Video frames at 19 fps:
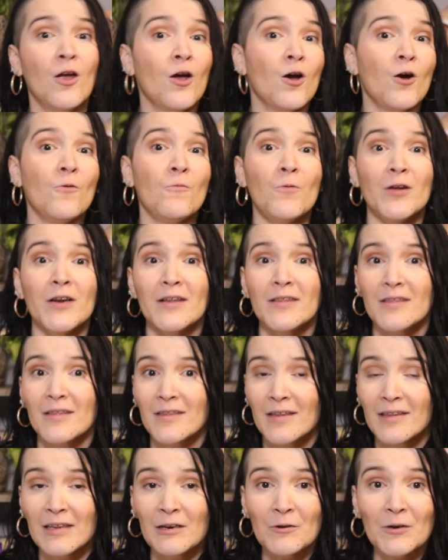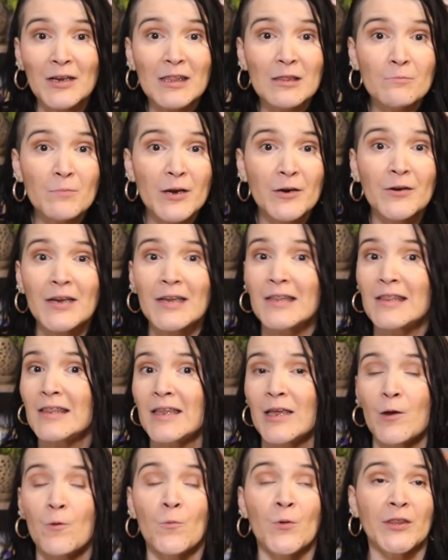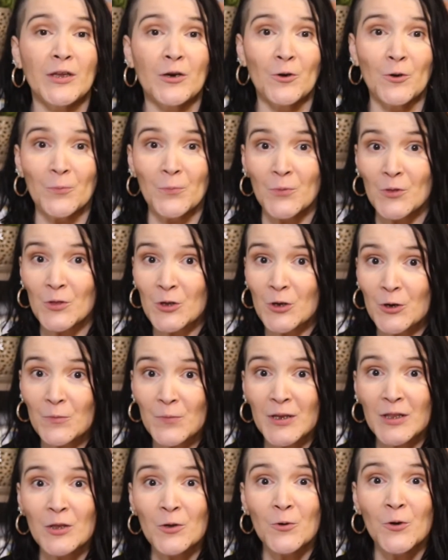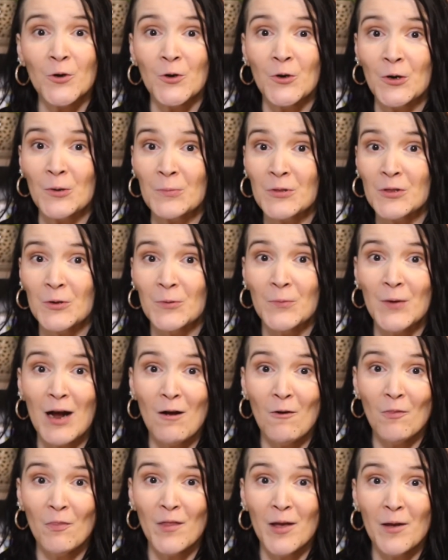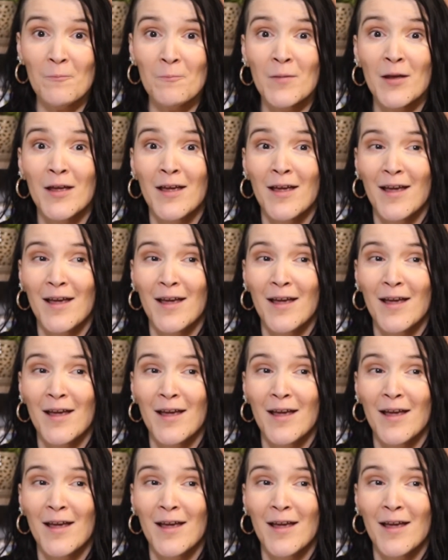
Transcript: of what is it that they're experiencing, what they're observing the grown-ups around them,